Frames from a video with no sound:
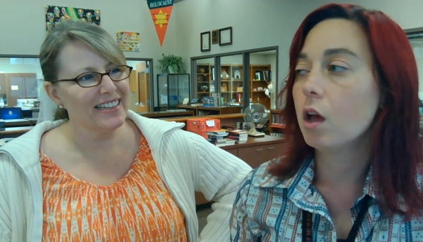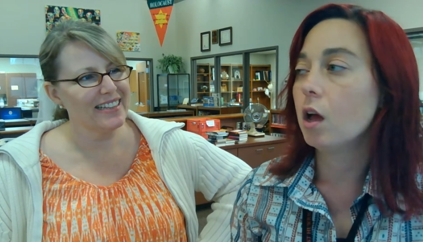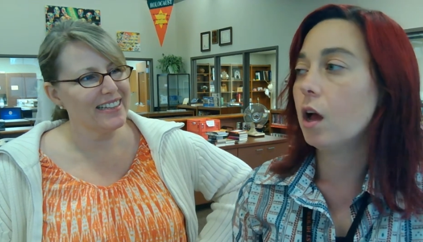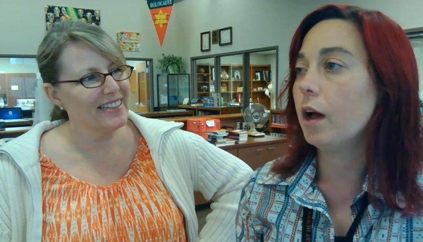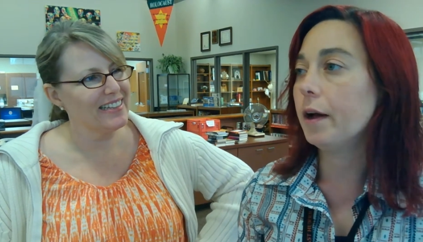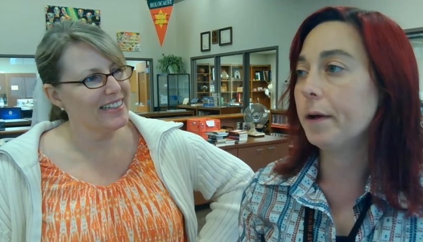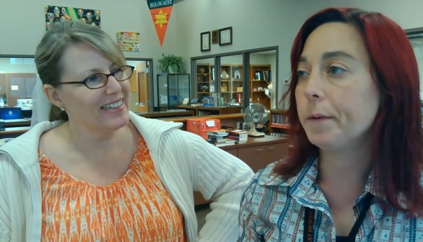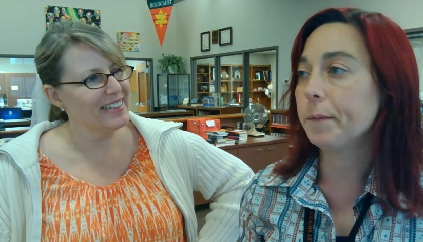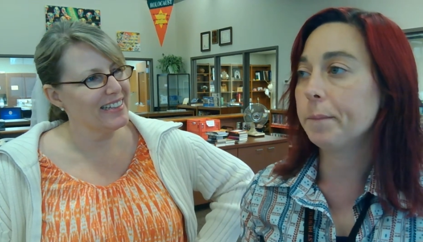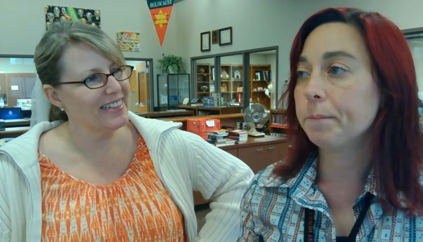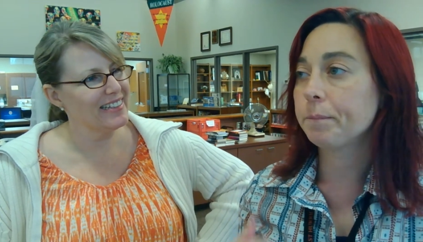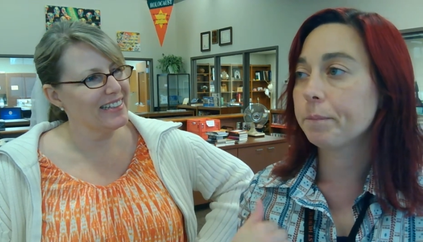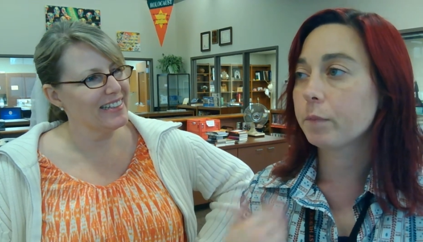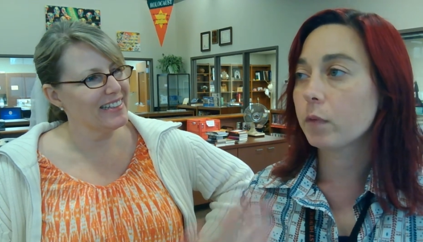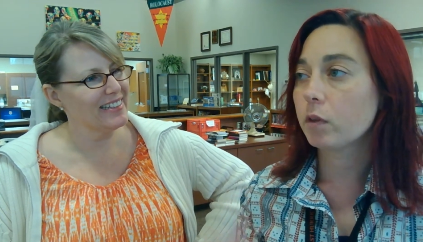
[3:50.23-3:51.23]
Speaker 1: Um,
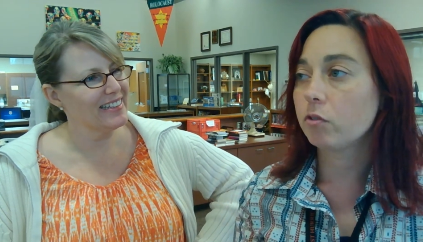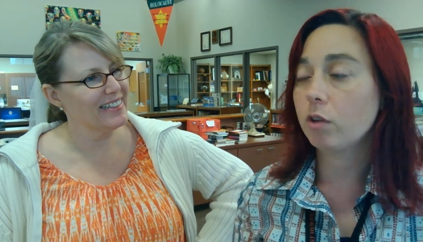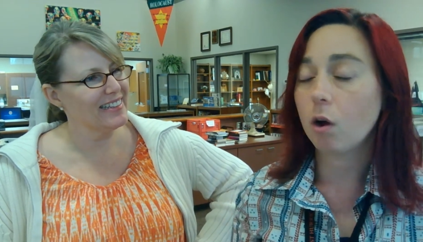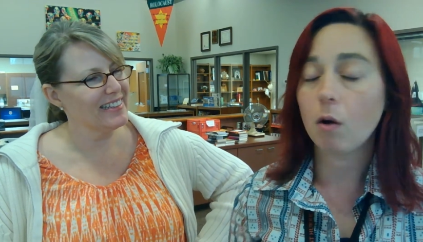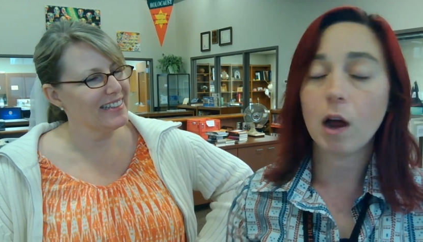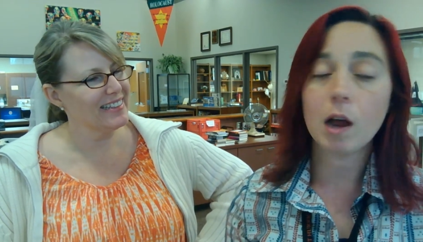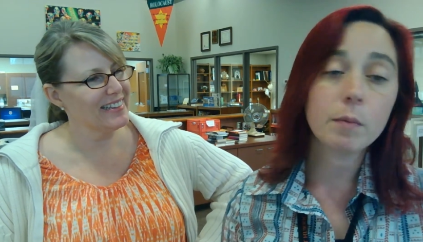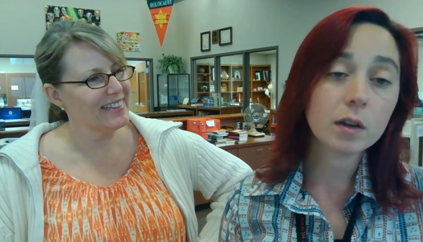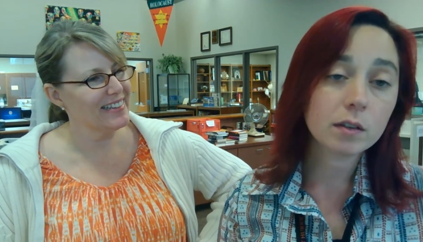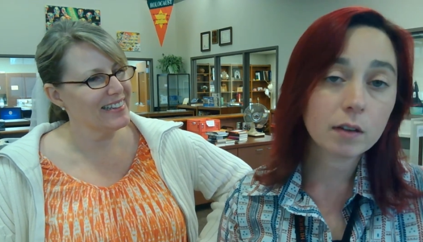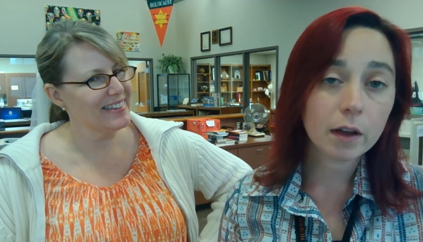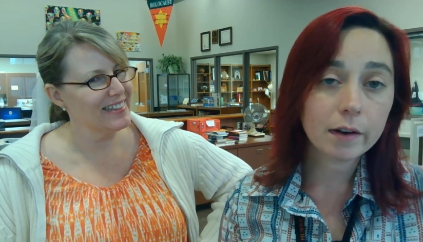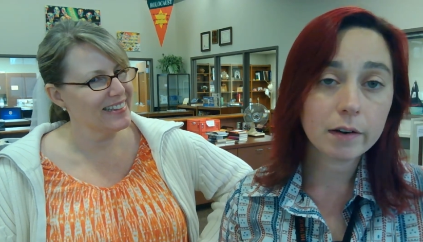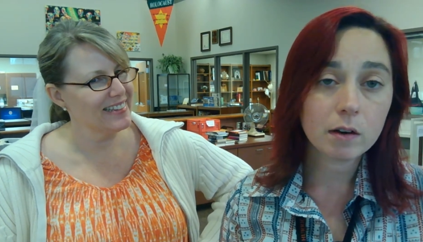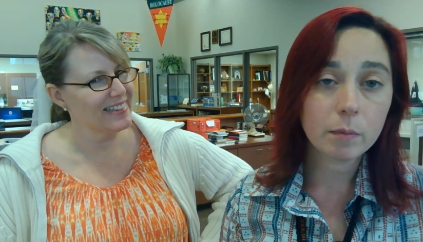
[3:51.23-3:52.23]
so I'm
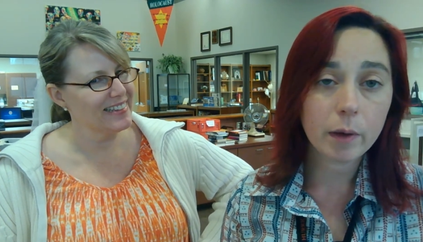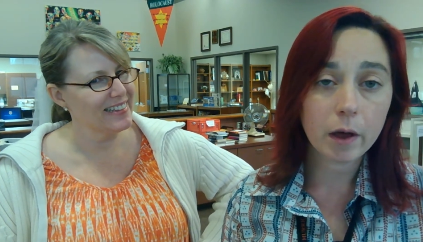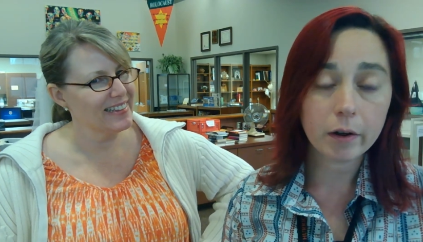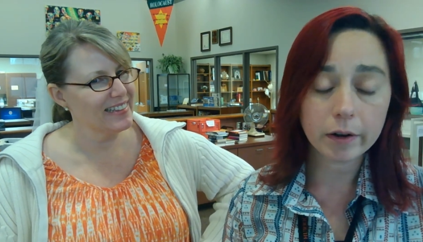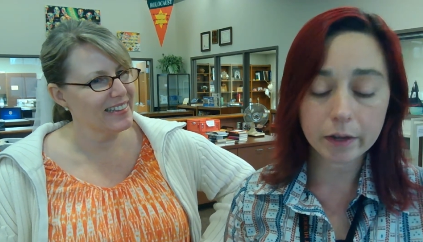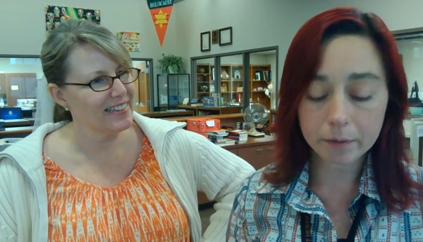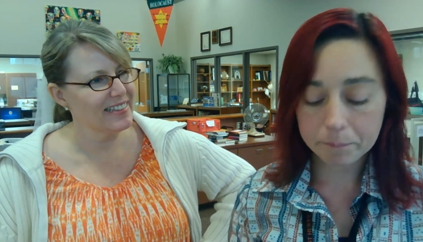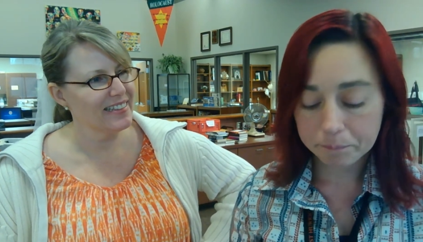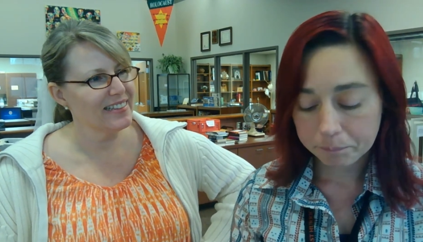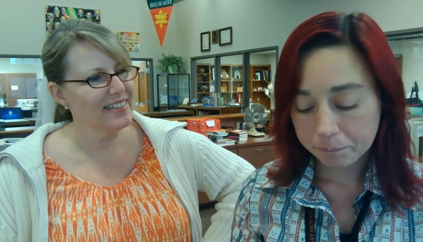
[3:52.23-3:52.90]
excited about it.